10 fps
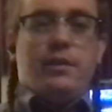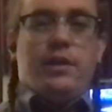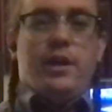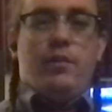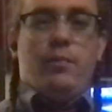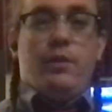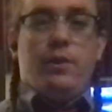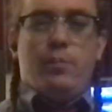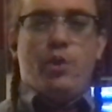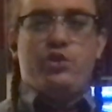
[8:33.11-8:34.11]
and
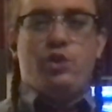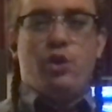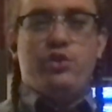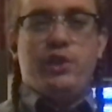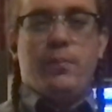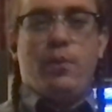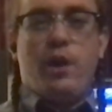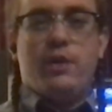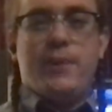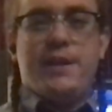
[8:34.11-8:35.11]
most closely
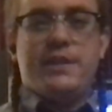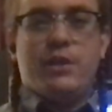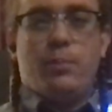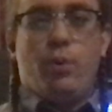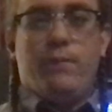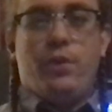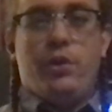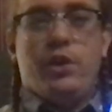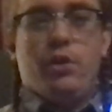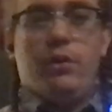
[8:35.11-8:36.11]
approximates their
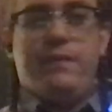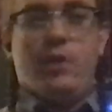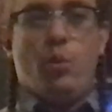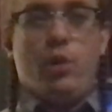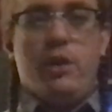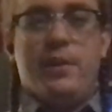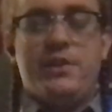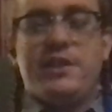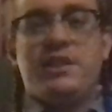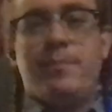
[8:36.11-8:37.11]
portfolio if they're worried about
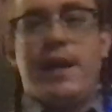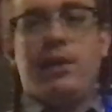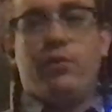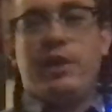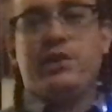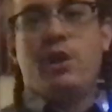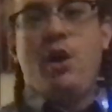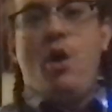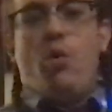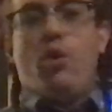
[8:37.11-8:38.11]
systematic risk,
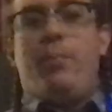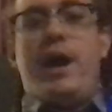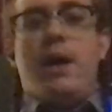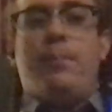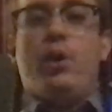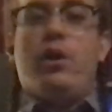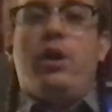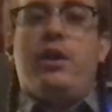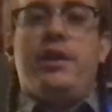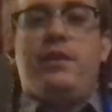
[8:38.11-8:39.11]
or buy a put
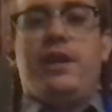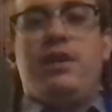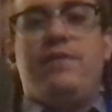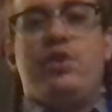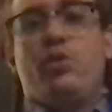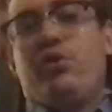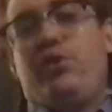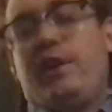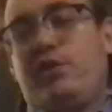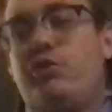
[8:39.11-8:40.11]
on individual
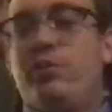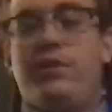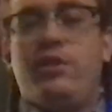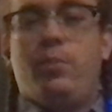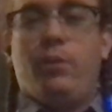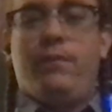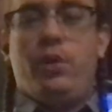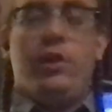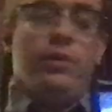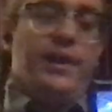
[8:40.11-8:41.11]
selection within the
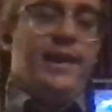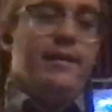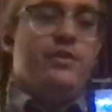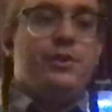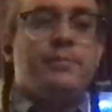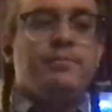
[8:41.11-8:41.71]
portfolio to hedge.